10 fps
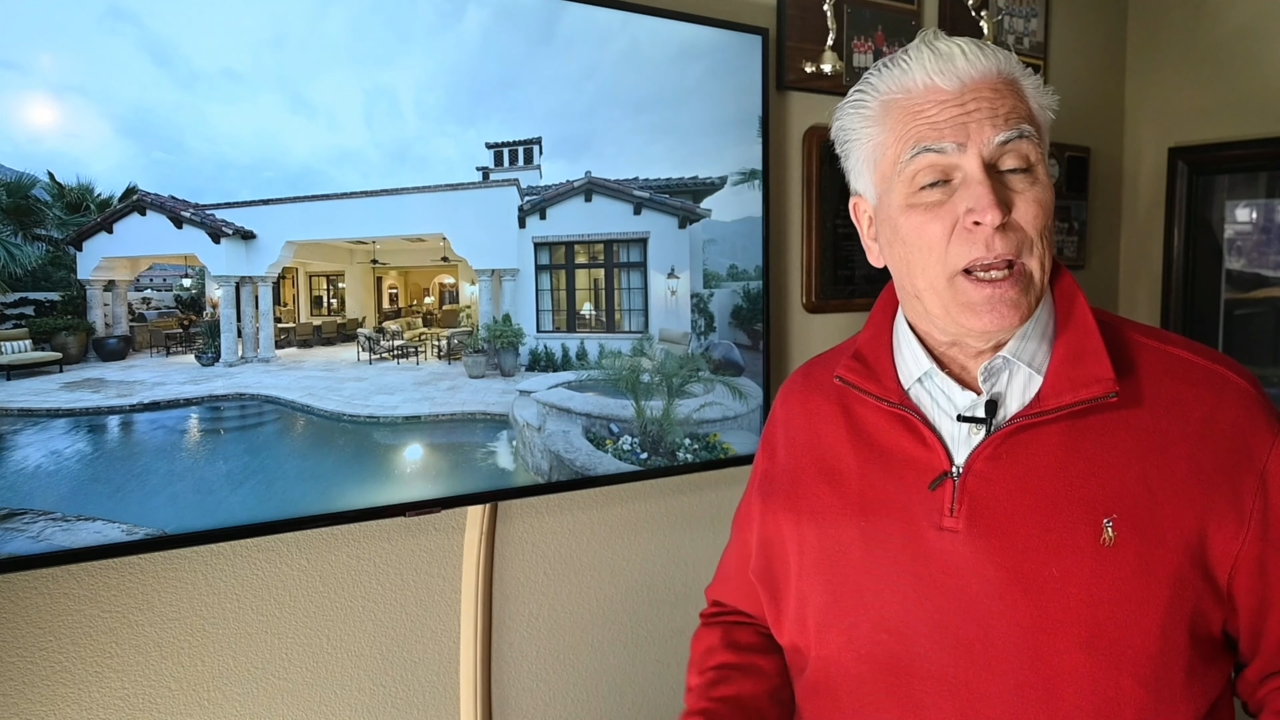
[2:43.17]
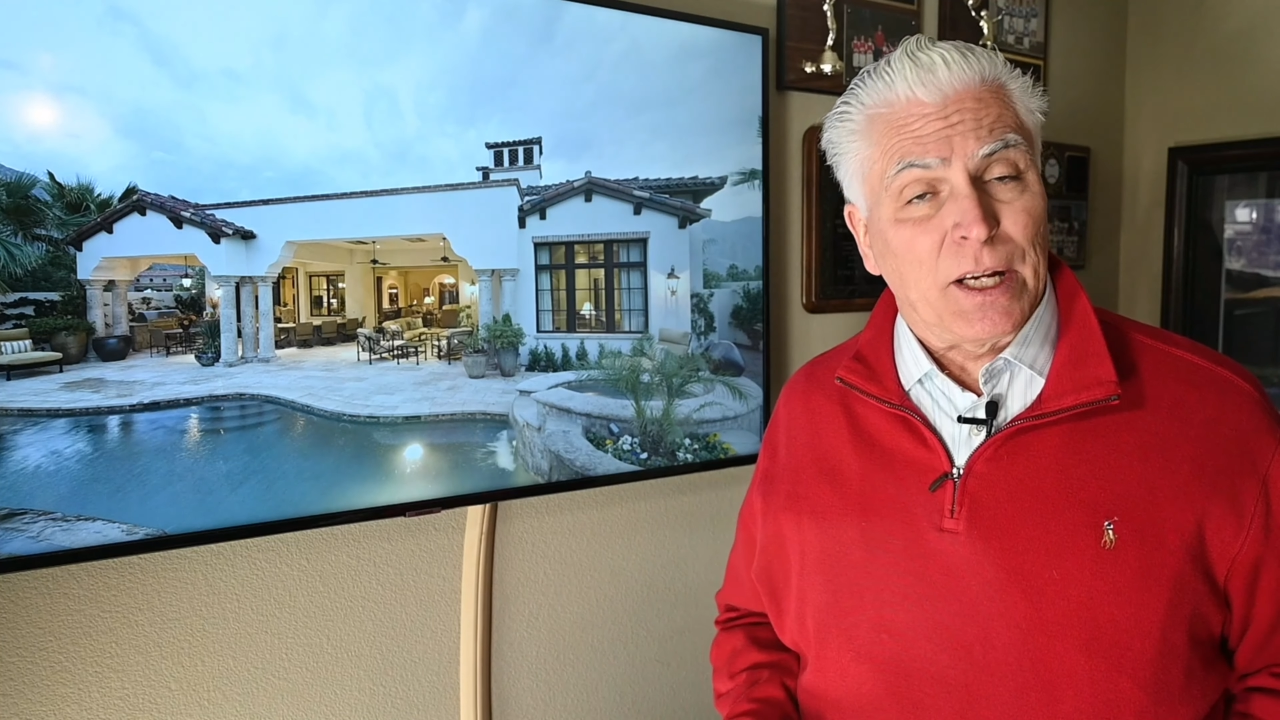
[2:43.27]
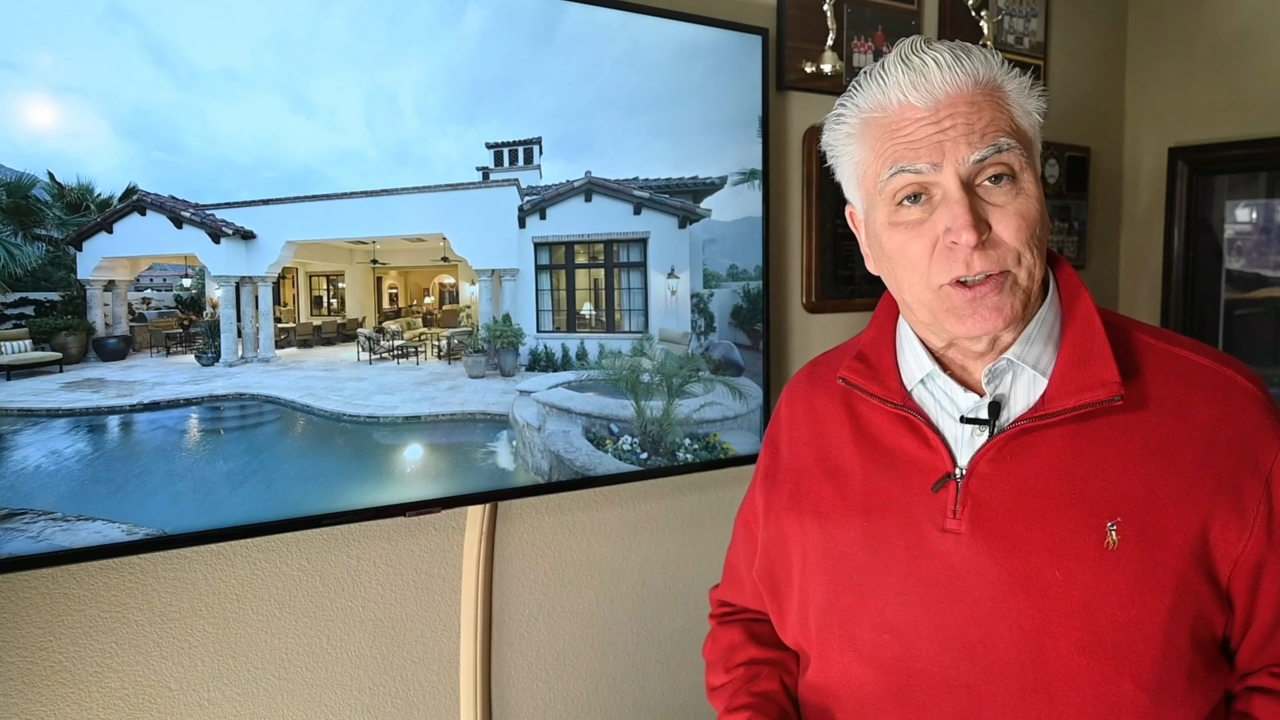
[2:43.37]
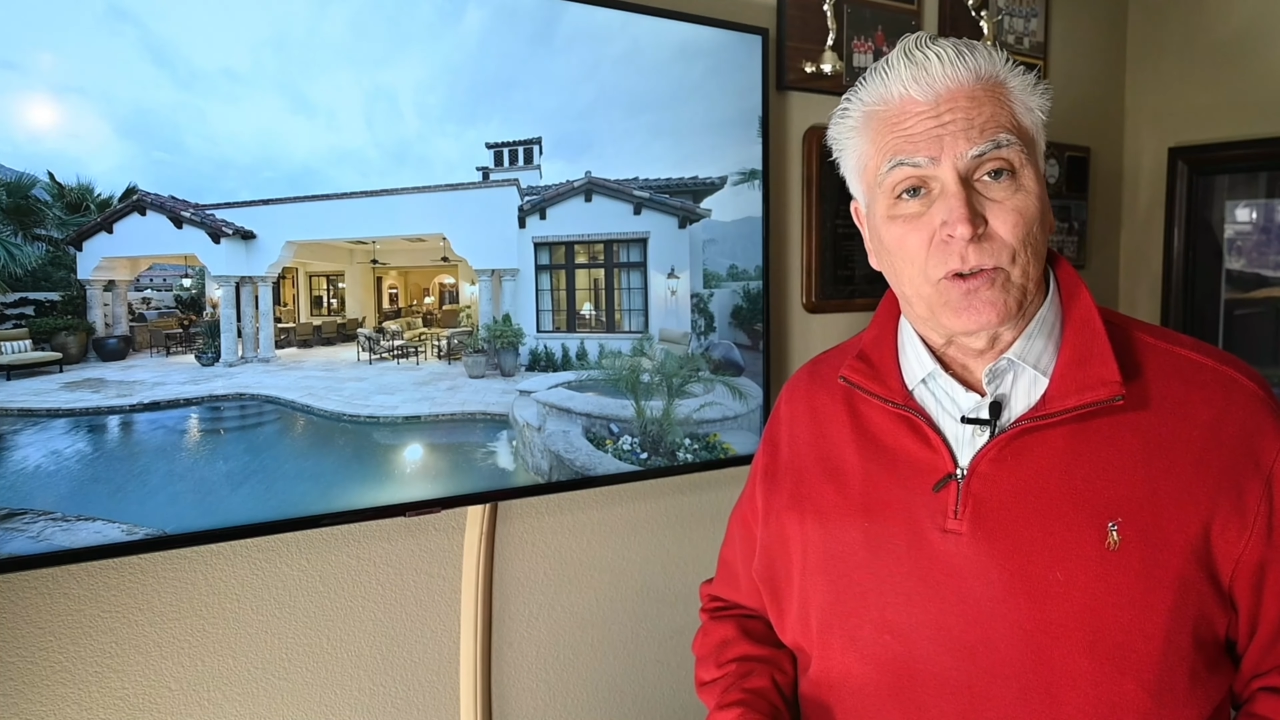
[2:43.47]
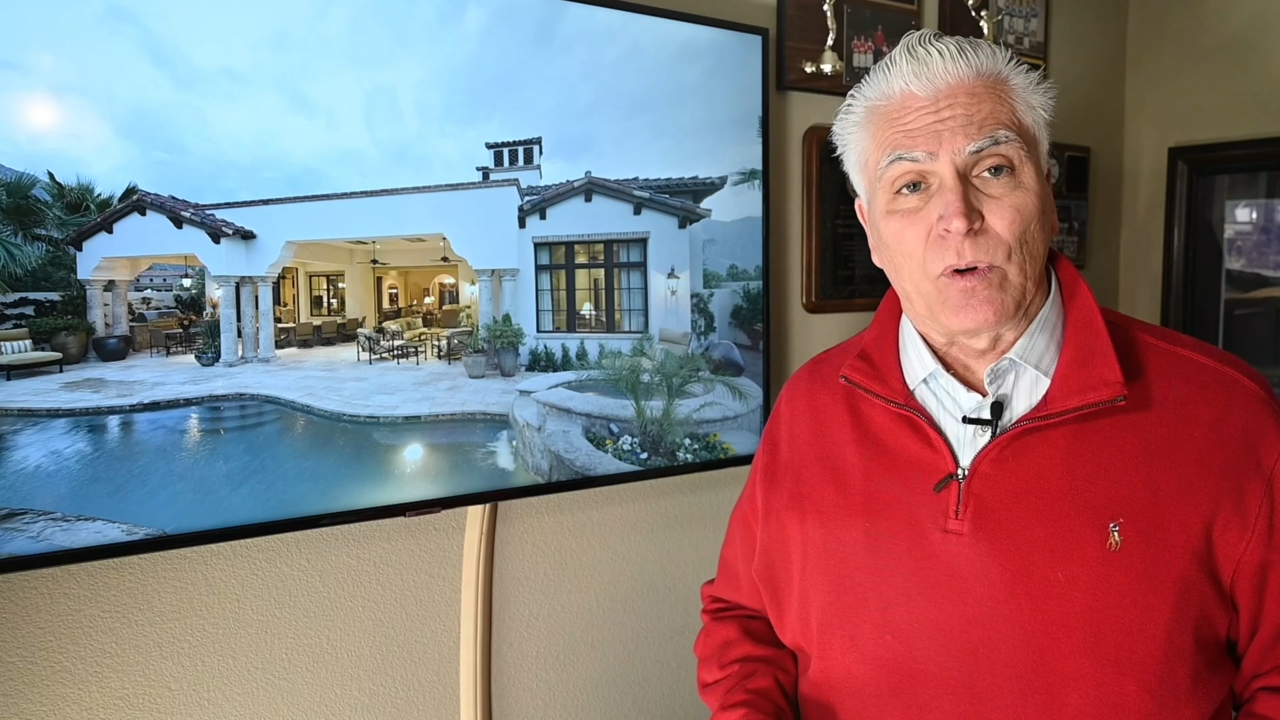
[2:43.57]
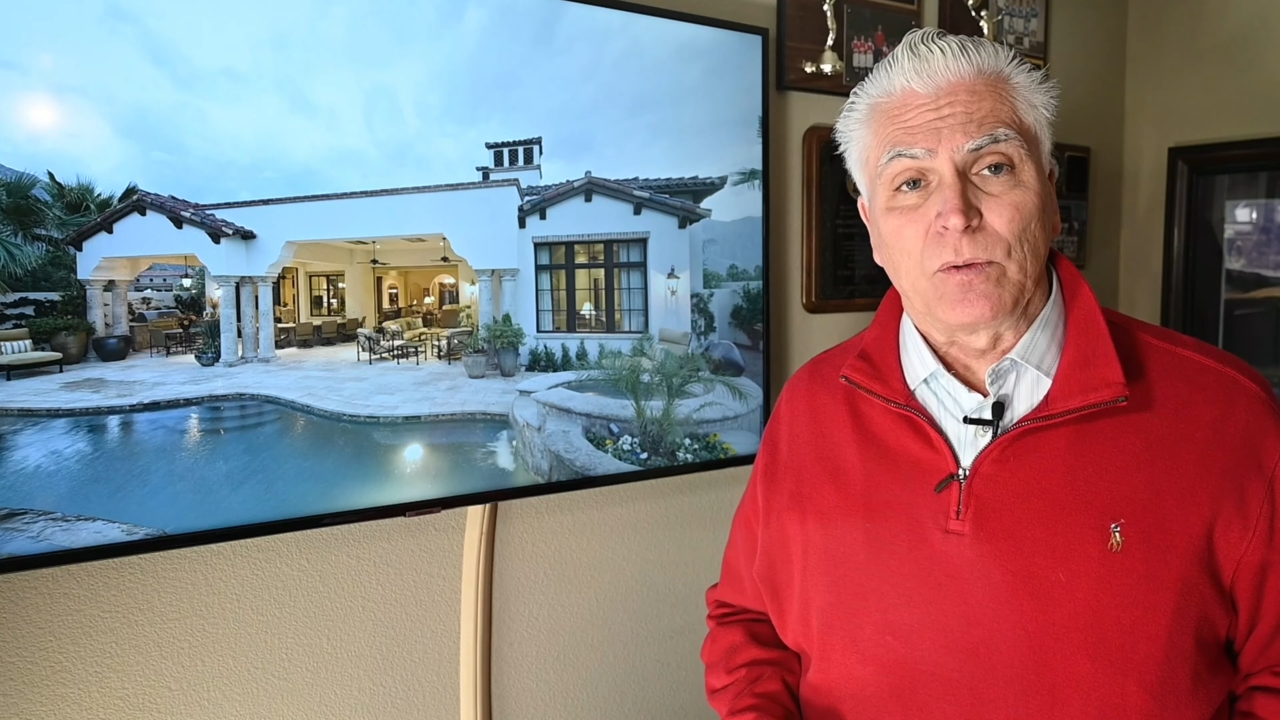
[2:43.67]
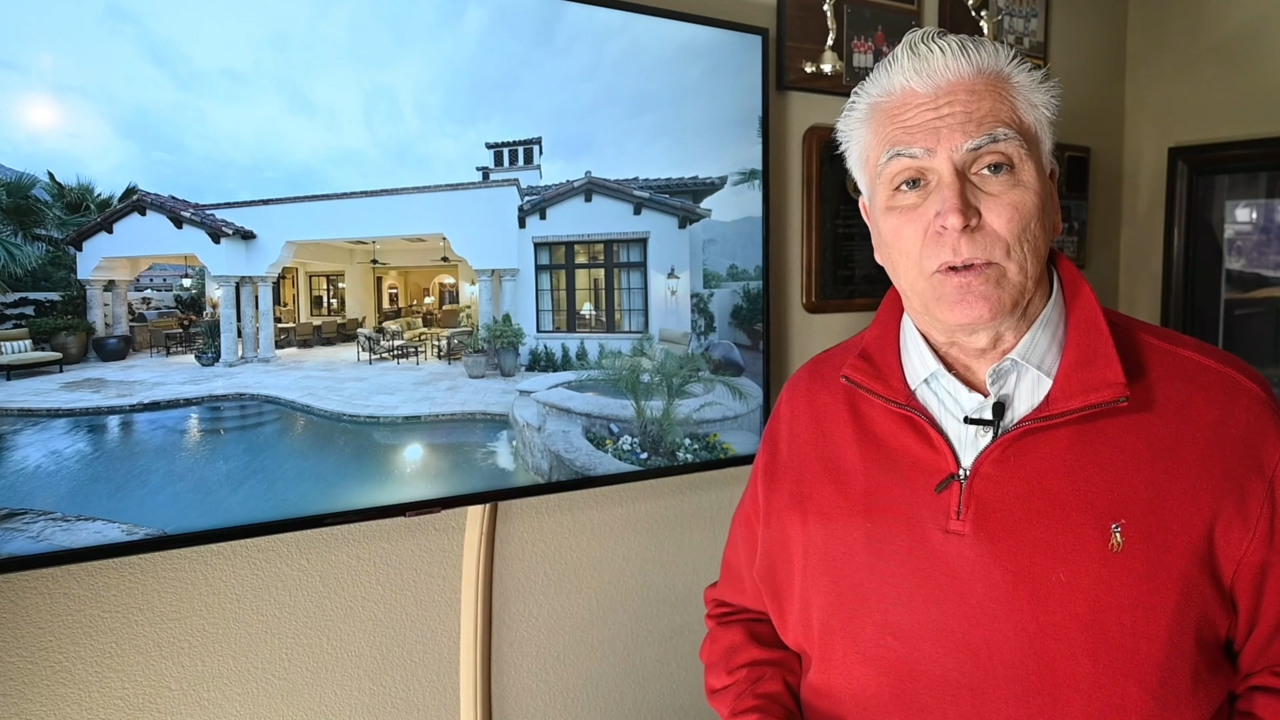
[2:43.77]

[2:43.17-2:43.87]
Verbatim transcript: escrow